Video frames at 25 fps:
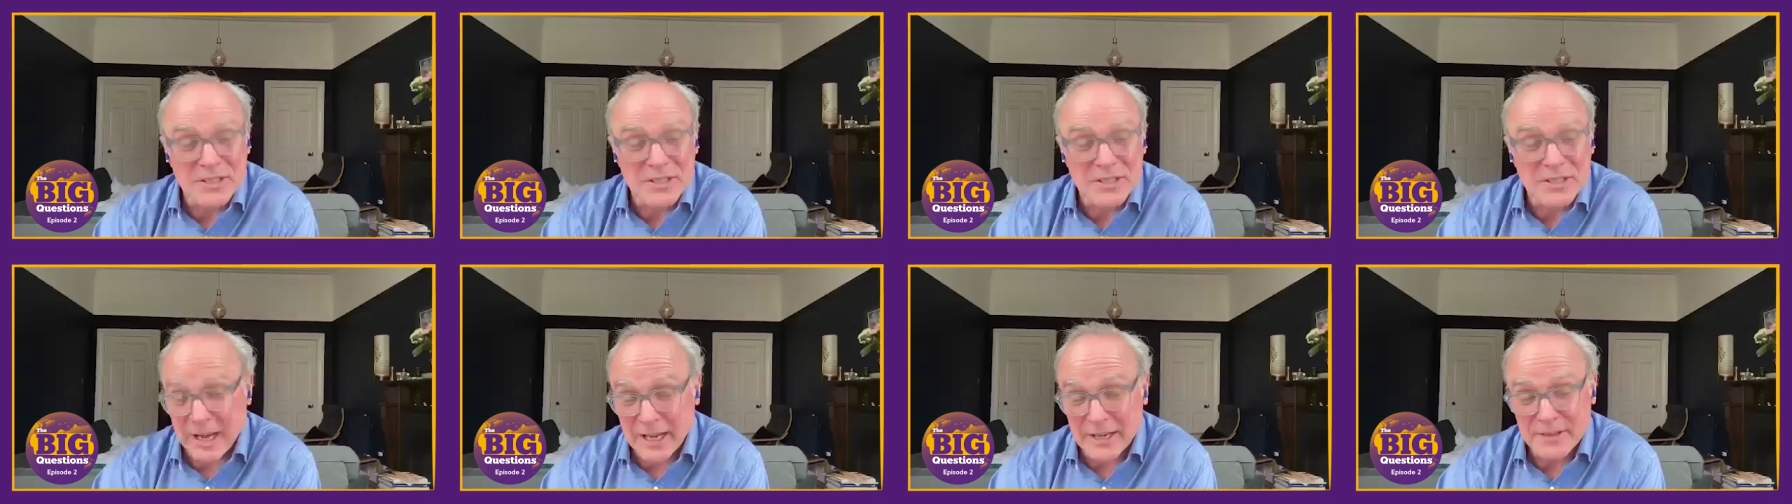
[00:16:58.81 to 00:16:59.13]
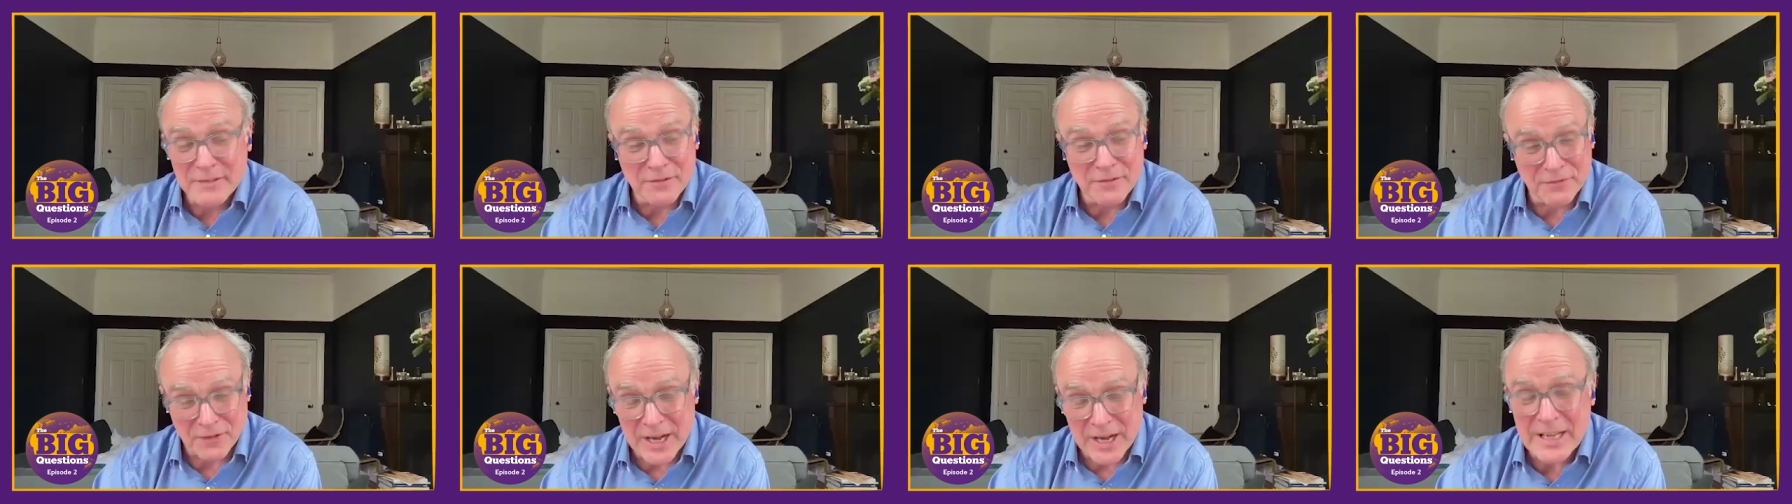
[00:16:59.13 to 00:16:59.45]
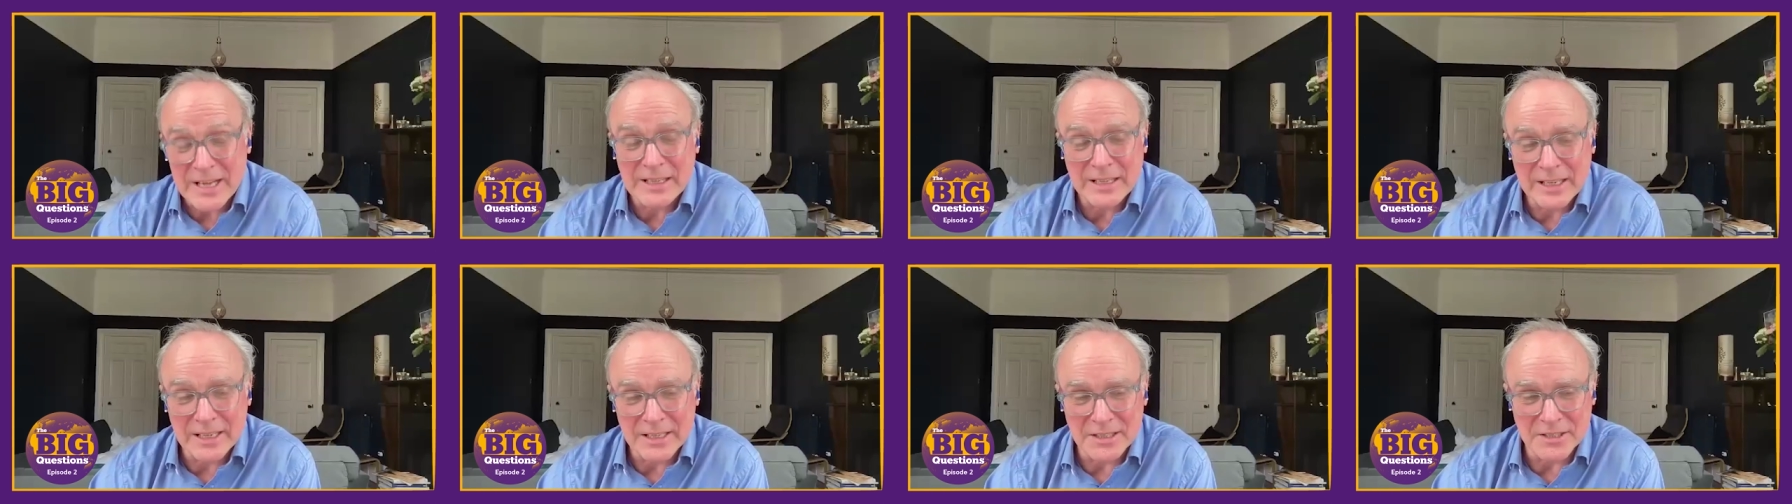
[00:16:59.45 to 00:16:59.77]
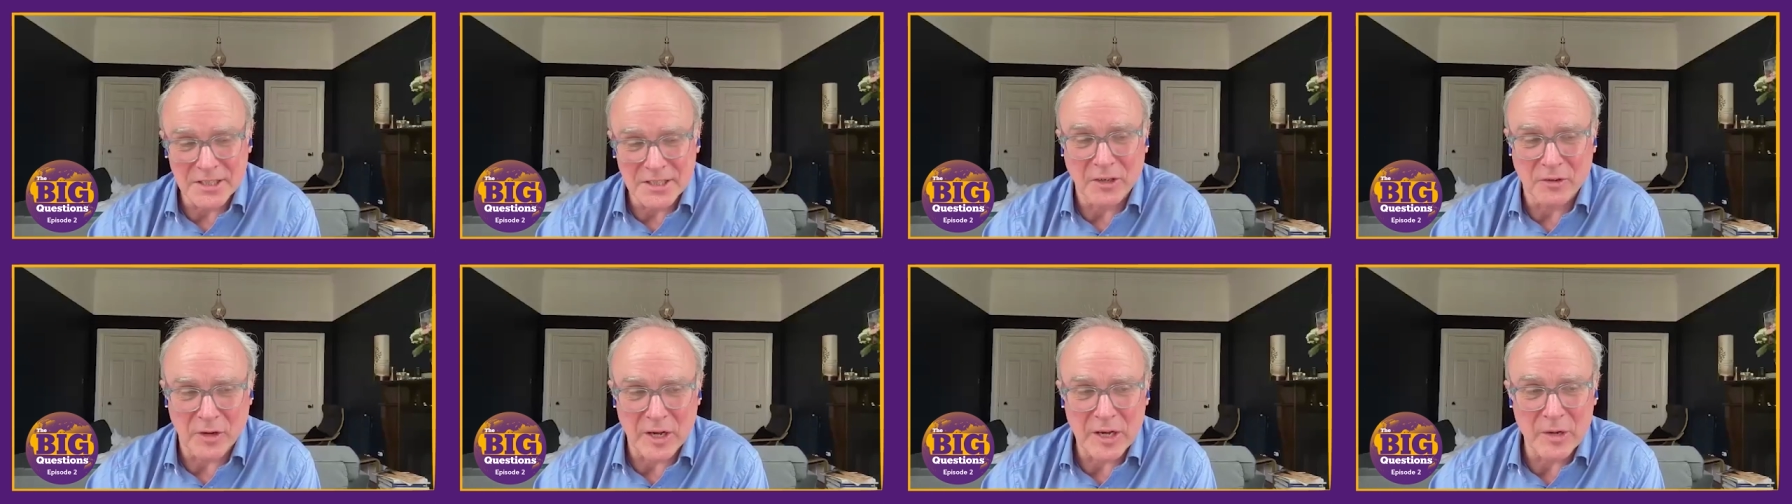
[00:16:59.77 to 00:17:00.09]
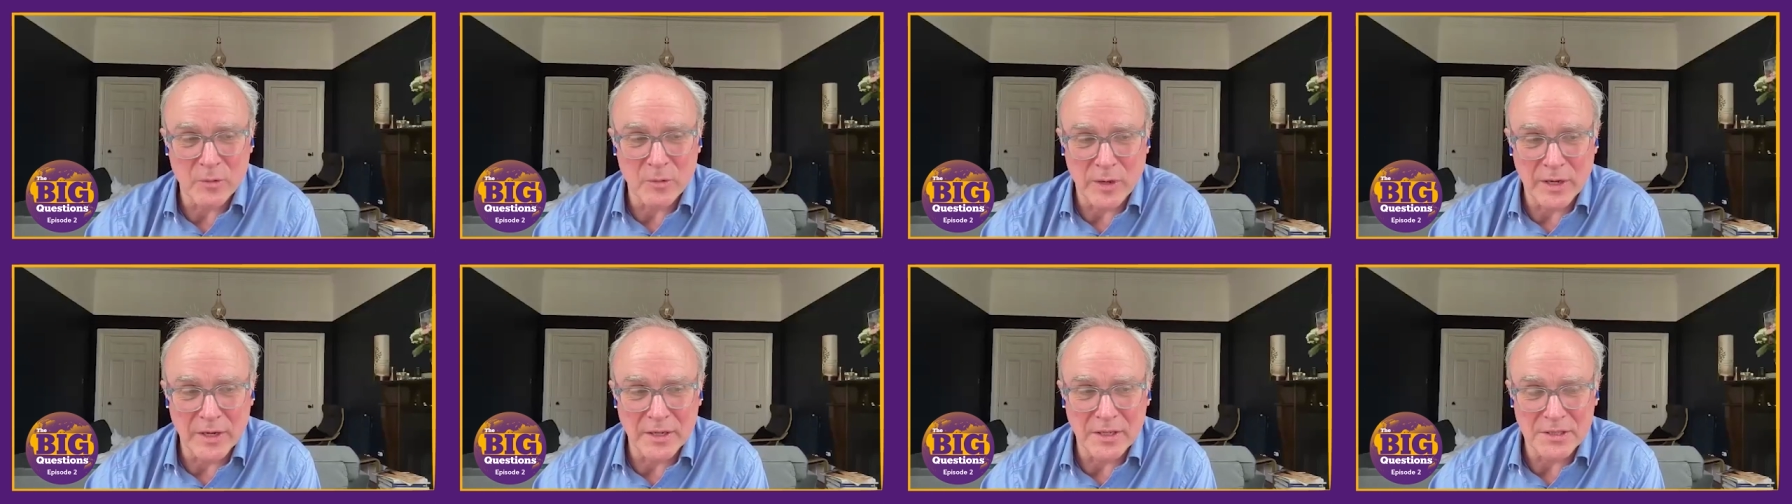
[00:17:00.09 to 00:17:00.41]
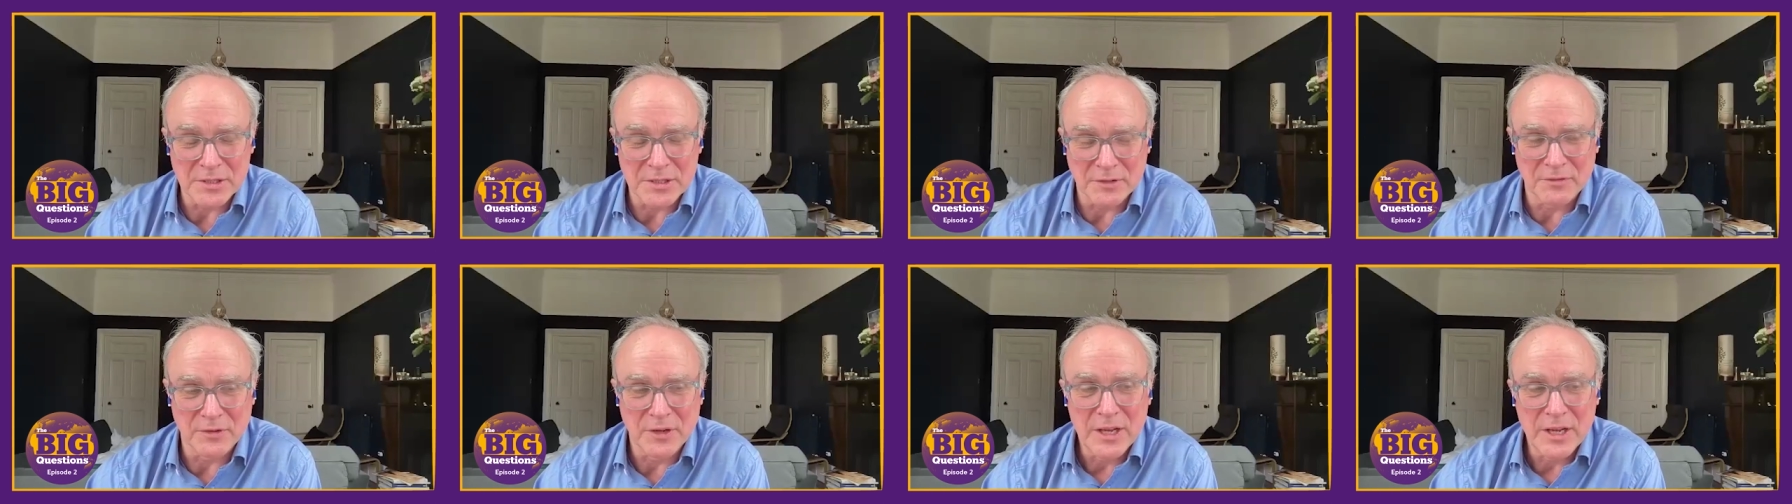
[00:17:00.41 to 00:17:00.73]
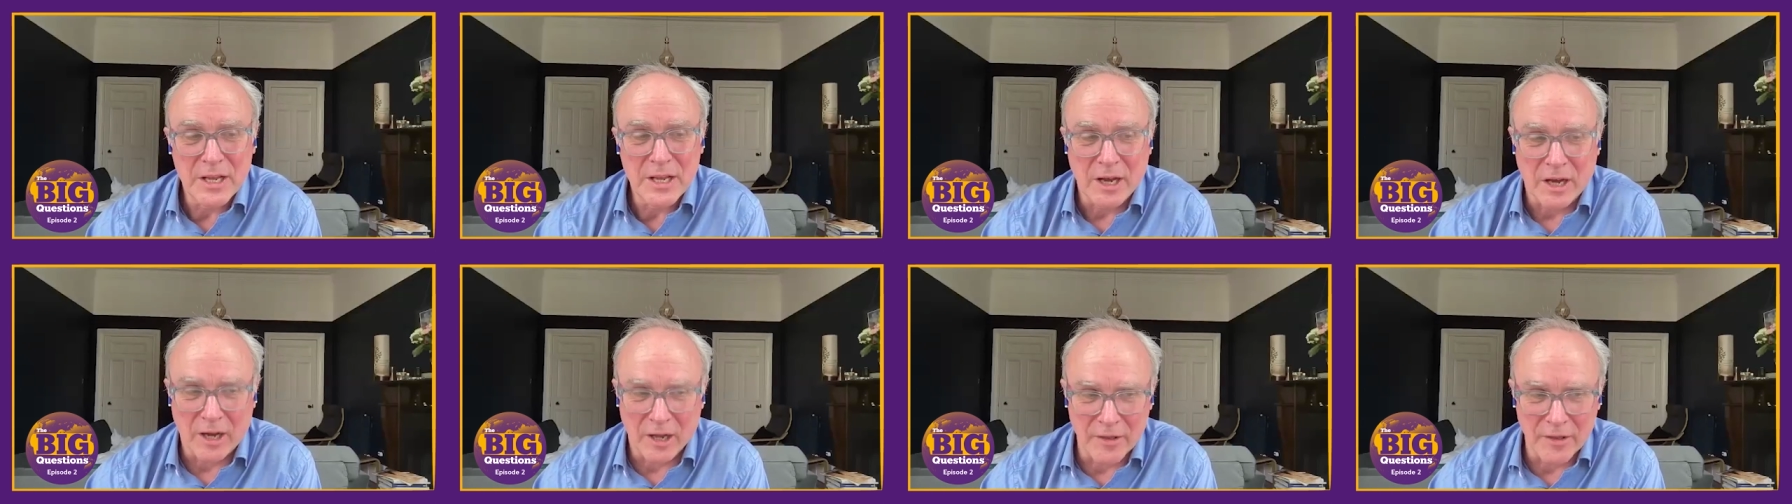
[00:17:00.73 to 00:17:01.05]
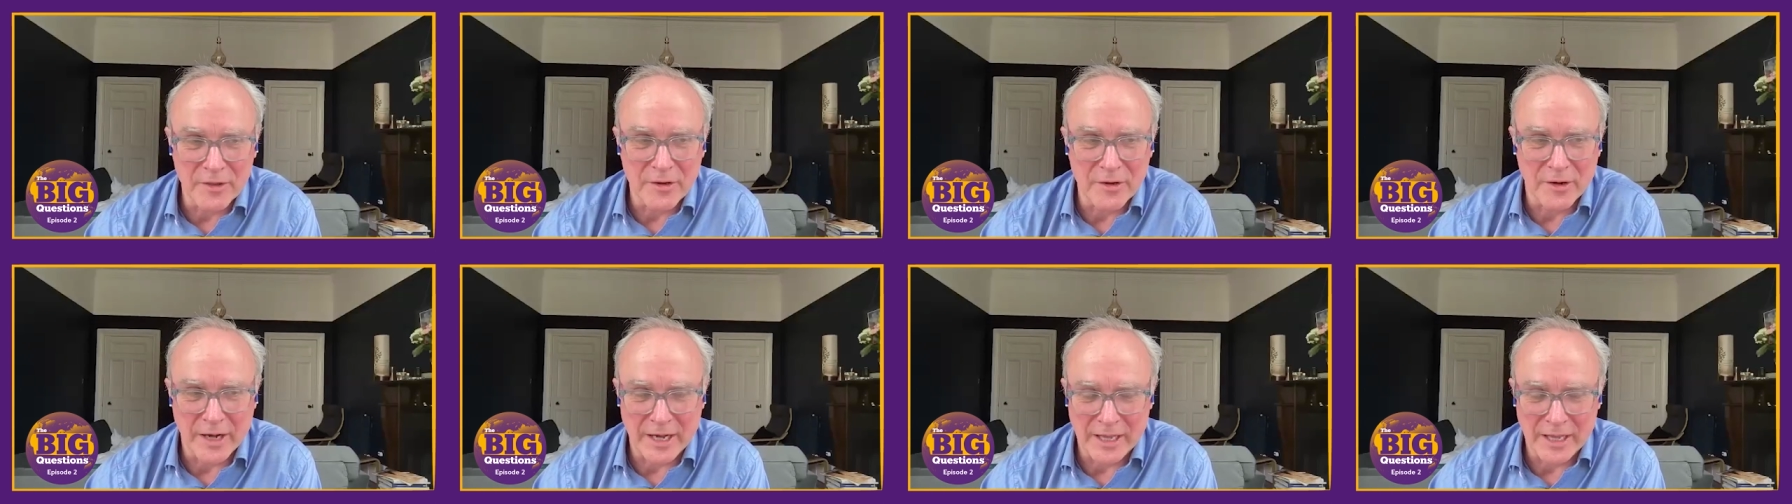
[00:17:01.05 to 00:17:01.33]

and there's, and frankly, there's a great awareness of